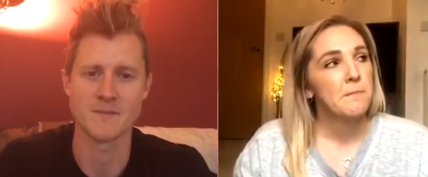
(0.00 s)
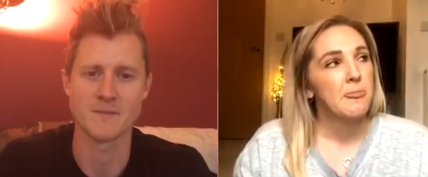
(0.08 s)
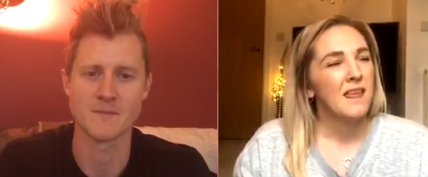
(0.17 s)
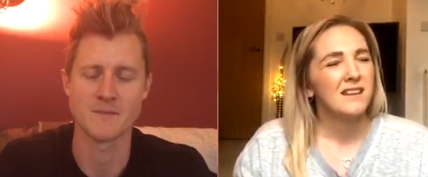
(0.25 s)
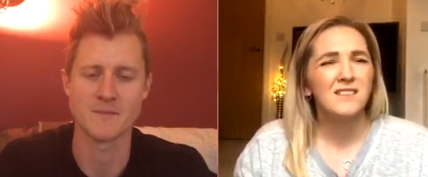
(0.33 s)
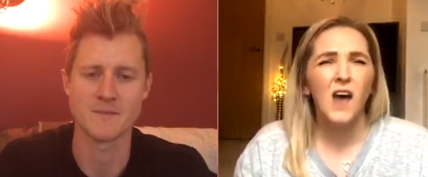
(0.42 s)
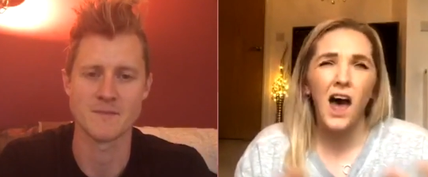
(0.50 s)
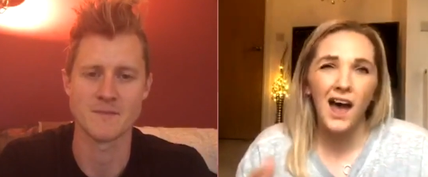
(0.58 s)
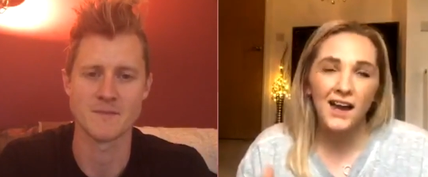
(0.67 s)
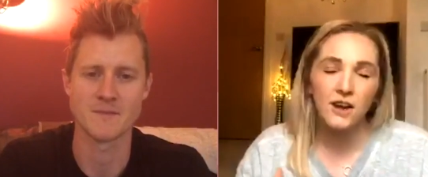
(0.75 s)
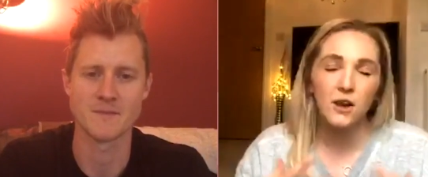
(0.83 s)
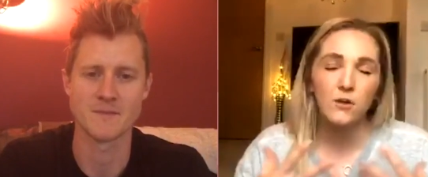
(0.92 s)
Speaker 1: tired.
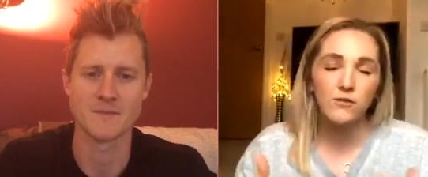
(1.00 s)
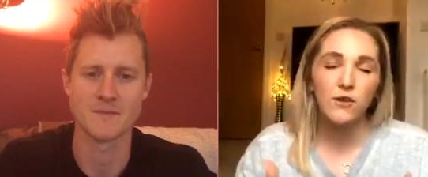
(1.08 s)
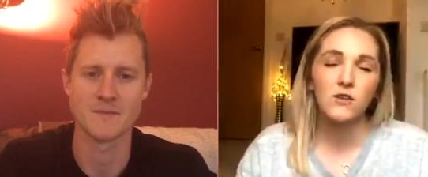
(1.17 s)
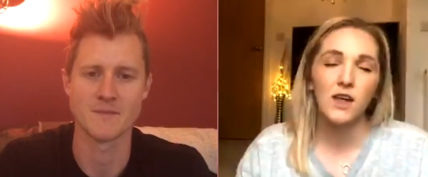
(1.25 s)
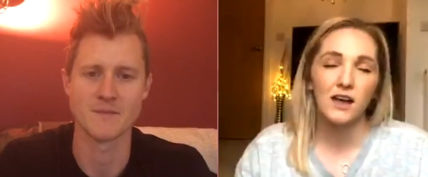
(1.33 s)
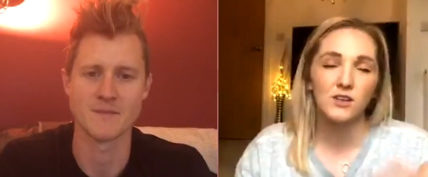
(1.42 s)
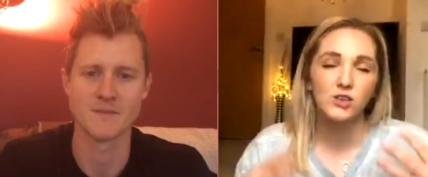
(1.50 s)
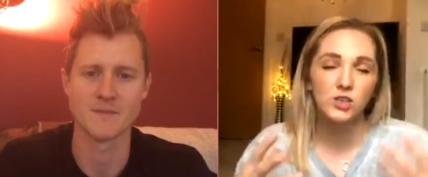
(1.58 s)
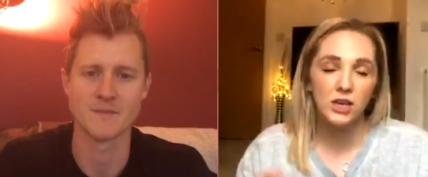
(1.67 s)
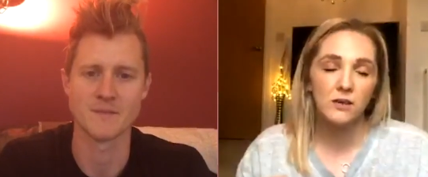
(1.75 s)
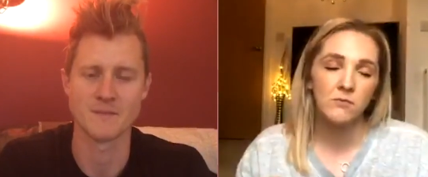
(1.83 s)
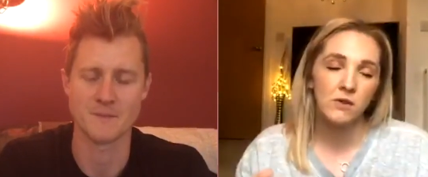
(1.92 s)
I don't feel that
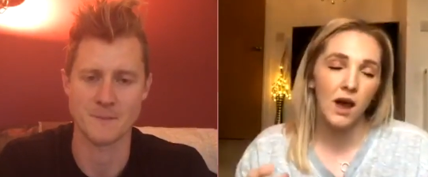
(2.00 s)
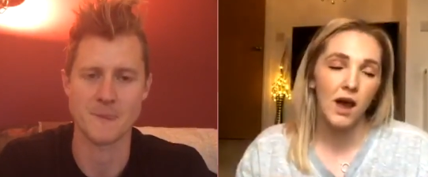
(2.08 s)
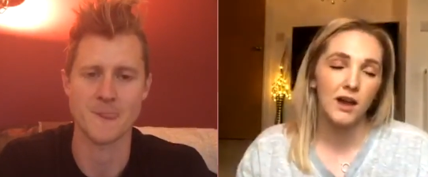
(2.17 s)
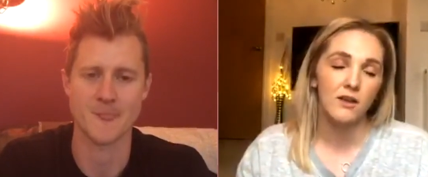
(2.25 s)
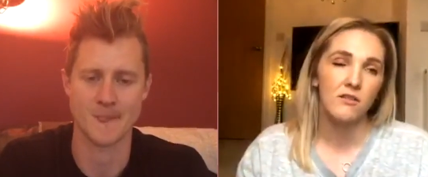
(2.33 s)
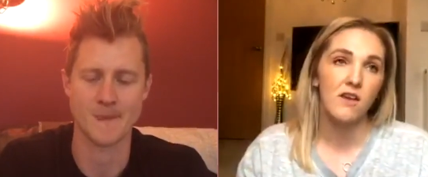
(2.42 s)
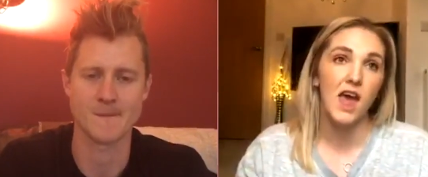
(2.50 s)
gym kind of.